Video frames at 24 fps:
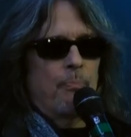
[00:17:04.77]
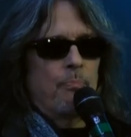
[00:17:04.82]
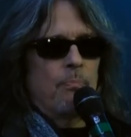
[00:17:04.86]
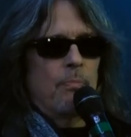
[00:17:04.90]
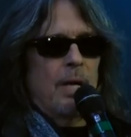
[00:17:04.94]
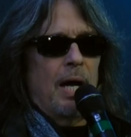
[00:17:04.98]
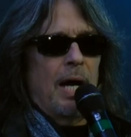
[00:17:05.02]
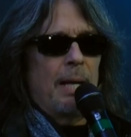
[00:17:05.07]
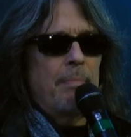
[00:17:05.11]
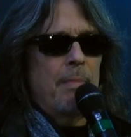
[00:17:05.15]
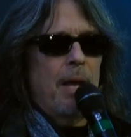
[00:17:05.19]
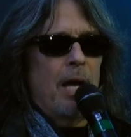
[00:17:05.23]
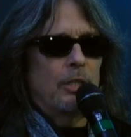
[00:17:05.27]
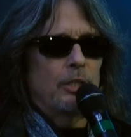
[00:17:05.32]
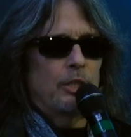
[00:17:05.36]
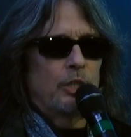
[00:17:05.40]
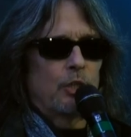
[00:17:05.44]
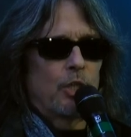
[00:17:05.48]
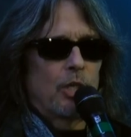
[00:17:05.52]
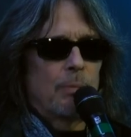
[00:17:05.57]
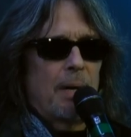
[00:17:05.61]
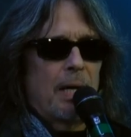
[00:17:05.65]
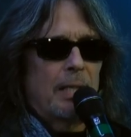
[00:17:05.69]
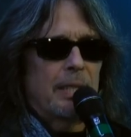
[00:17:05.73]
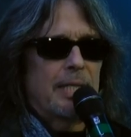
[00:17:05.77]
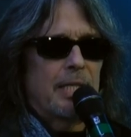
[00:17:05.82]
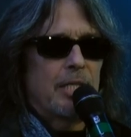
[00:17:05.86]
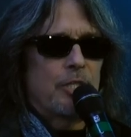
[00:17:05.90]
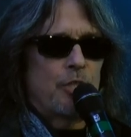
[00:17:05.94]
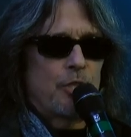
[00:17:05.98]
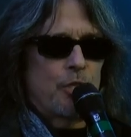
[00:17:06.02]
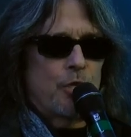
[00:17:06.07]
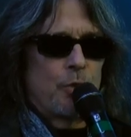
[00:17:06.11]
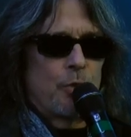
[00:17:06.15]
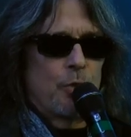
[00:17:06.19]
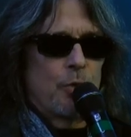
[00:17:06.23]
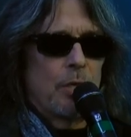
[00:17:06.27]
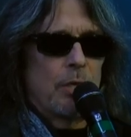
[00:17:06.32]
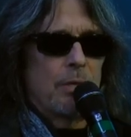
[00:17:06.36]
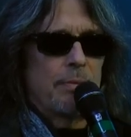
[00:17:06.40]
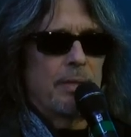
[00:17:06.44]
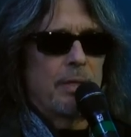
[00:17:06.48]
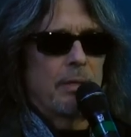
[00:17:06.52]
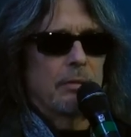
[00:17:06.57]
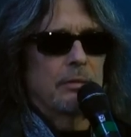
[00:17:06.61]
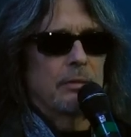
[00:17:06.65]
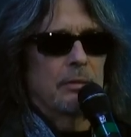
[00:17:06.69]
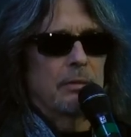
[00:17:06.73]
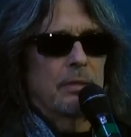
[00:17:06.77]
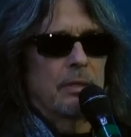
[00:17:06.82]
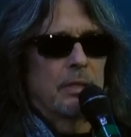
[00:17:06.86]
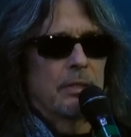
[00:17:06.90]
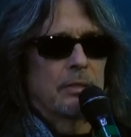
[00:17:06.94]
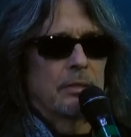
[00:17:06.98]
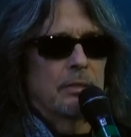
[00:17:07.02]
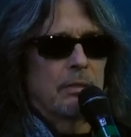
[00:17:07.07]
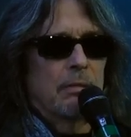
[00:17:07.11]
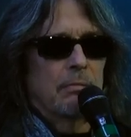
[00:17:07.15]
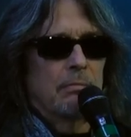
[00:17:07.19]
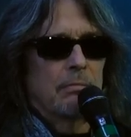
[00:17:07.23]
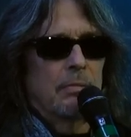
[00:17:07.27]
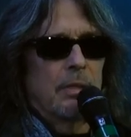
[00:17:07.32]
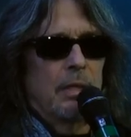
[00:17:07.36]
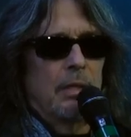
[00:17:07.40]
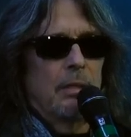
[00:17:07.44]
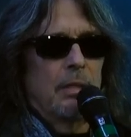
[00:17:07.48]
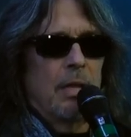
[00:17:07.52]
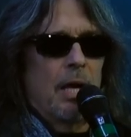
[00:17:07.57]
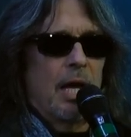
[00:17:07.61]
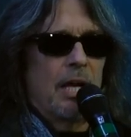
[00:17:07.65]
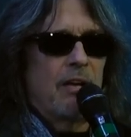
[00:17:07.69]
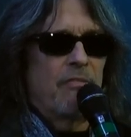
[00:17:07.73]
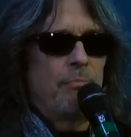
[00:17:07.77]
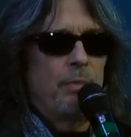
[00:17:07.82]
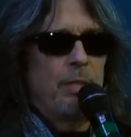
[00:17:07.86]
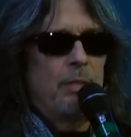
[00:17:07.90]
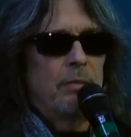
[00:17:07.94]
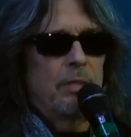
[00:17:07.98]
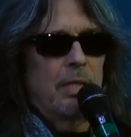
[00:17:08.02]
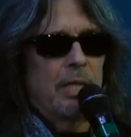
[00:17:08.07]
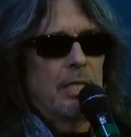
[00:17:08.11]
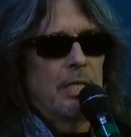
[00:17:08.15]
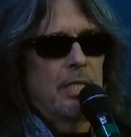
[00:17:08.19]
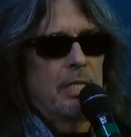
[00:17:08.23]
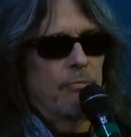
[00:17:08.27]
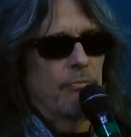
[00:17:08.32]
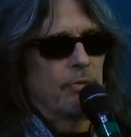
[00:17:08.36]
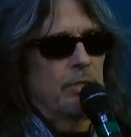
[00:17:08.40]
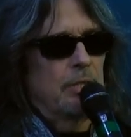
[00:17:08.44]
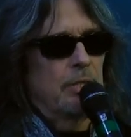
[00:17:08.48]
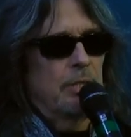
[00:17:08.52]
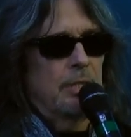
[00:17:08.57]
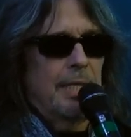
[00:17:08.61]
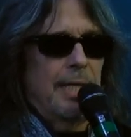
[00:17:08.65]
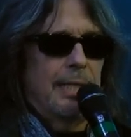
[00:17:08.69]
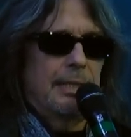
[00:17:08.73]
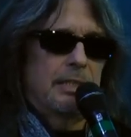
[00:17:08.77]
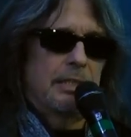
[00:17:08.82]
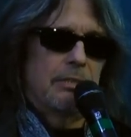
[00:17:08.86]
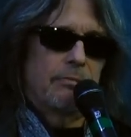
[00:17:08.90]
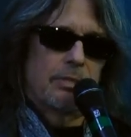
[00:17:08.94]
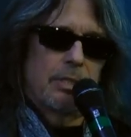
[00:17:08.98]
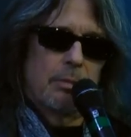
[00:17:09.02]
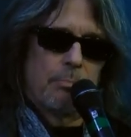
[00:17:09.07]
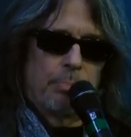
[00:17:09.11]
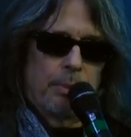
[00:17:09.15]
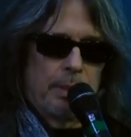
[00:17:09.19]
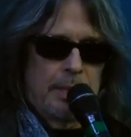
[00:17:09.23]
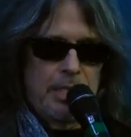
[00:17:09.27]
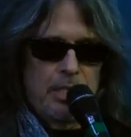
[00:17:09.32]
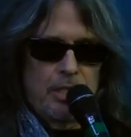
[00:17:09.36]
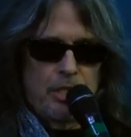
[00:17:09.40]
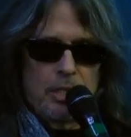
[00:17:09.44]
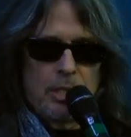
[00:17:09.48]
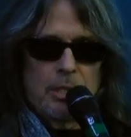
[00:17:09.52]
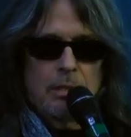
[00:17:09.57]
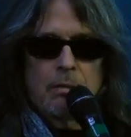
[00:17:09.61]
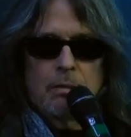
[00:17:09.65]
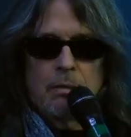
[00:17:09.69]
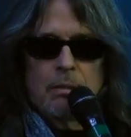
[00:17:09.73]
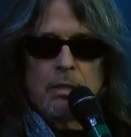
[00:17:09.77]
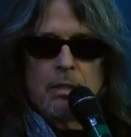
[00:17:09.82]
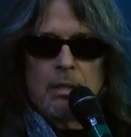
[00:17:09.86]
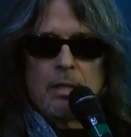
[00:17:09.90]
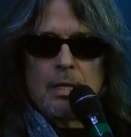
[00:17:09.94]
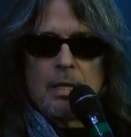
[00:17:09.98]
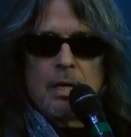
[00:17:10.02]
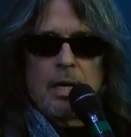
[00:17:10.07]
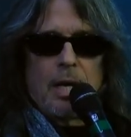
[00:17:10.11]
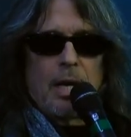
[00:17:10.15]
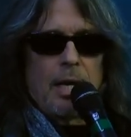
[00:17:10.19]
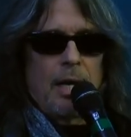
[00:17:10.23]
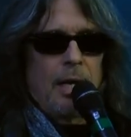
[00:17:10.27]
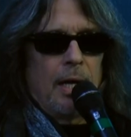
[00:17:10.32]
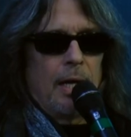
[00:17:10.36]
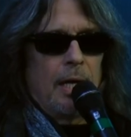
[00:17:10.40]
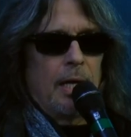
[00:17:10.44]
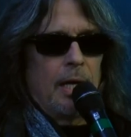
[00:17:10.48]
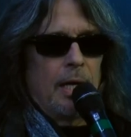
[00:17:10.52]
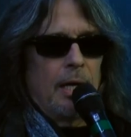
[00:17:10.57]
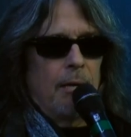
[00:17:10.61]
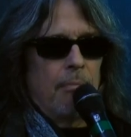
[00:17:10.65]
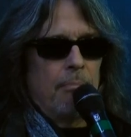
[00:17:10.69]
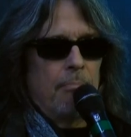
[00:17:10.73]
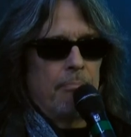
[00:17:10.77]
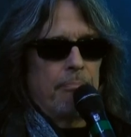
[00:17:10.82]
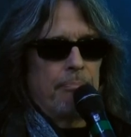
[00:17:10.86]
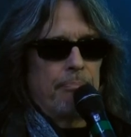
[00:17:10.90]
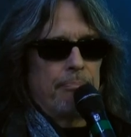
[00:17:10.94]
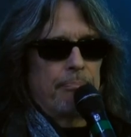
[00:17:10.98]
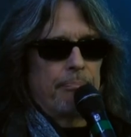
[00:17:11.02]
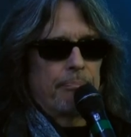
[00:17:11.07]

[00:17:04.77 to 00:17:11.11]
I'm not sure about this tour. There's there's a lot of music in different states of completion, um,